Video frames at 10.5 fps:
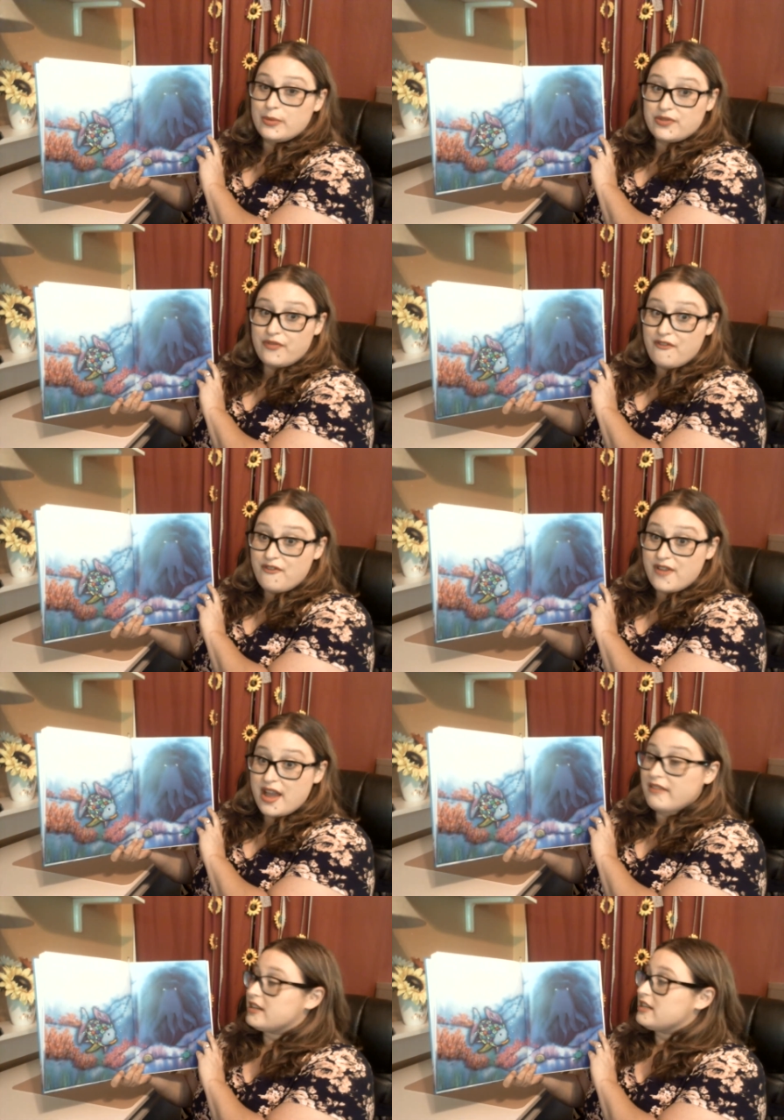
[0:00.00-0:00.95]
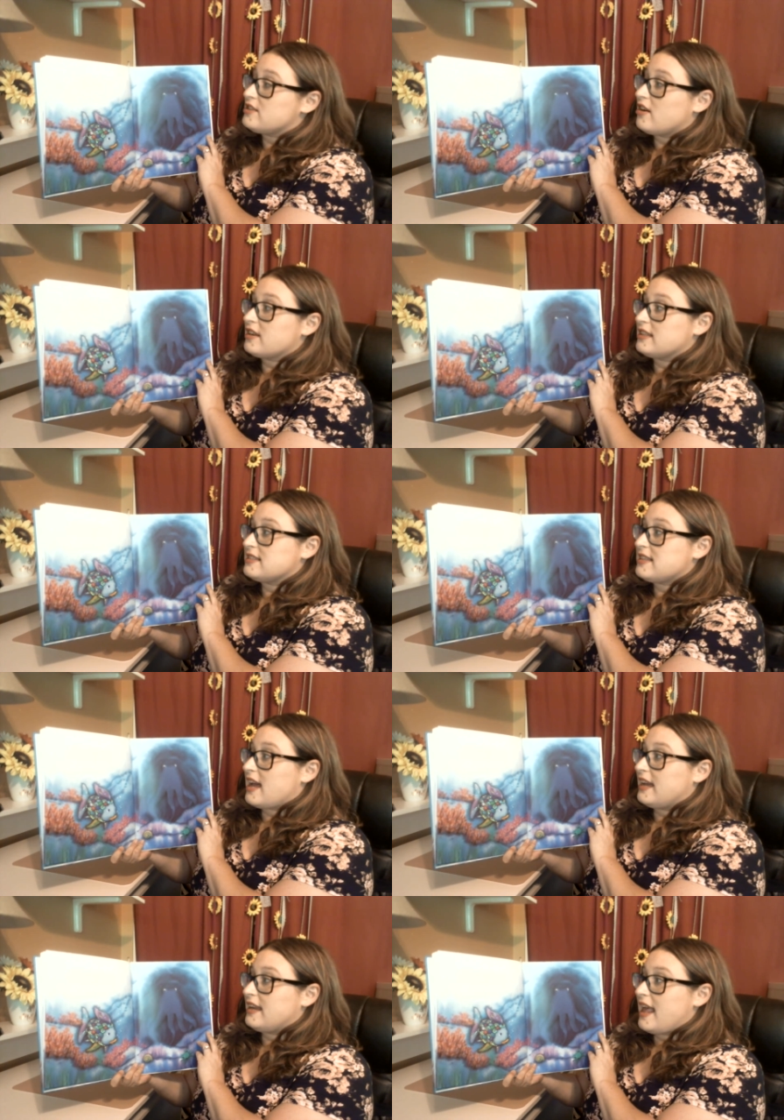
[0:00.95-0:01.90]
was very dark
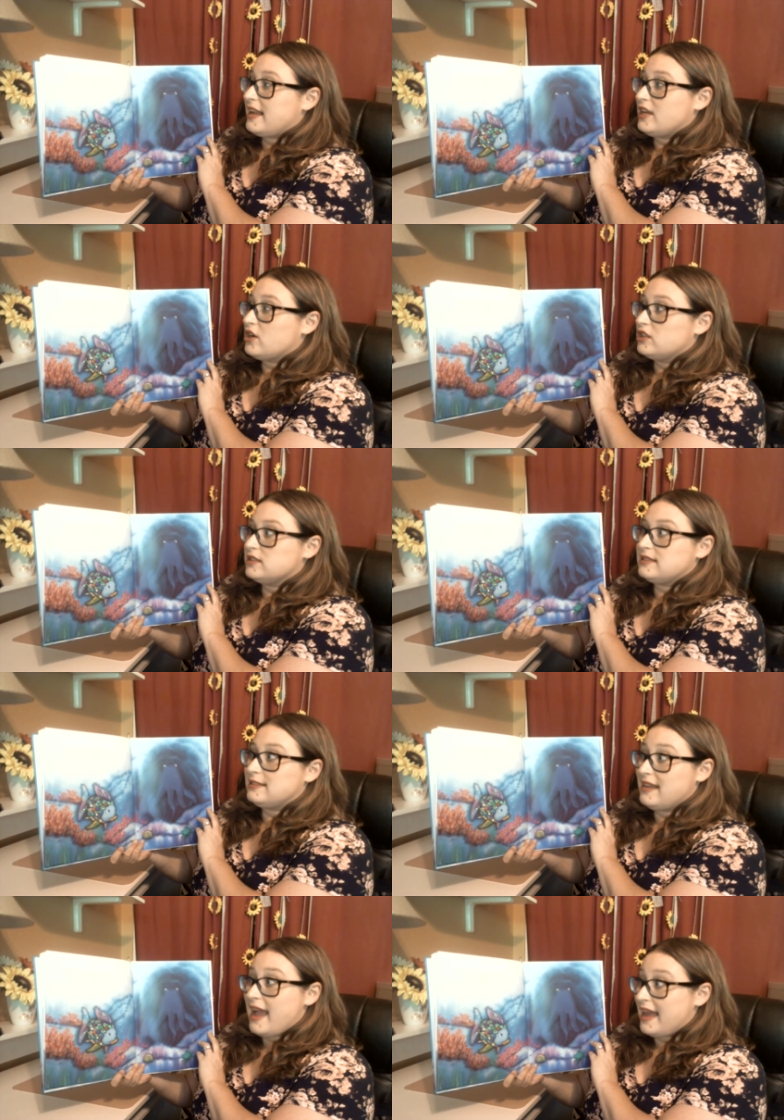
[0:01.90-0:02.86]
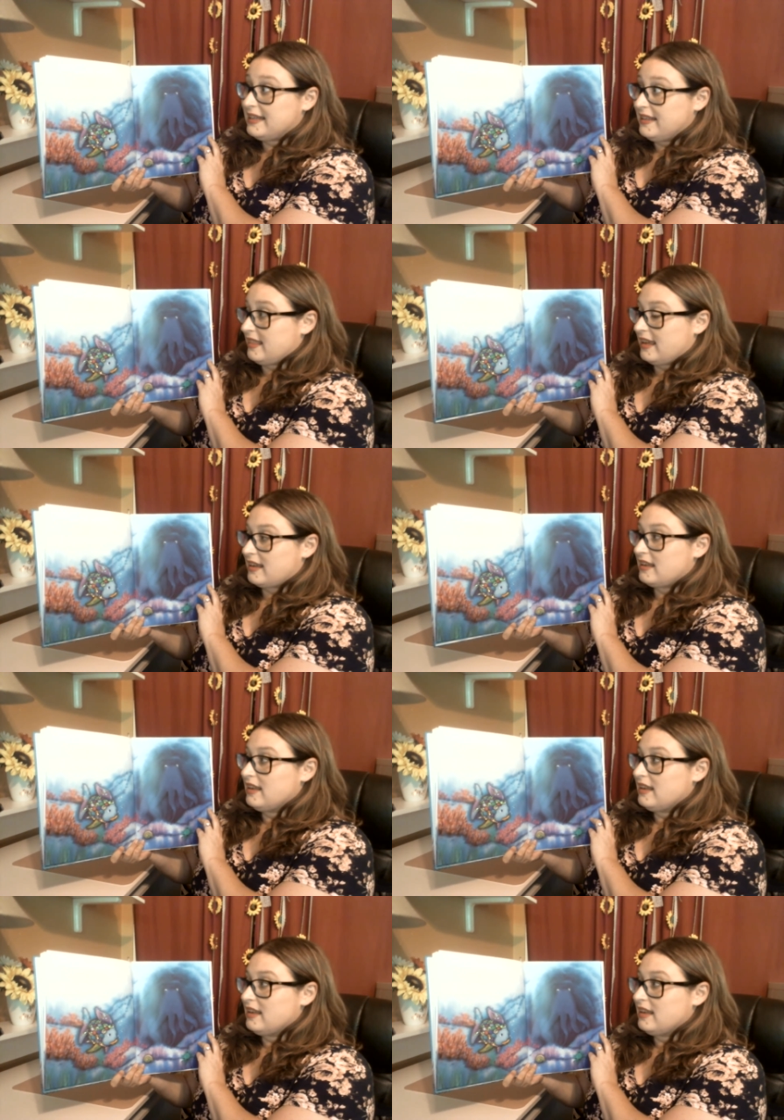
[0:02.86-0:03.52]
inside, and he couldn't see anything.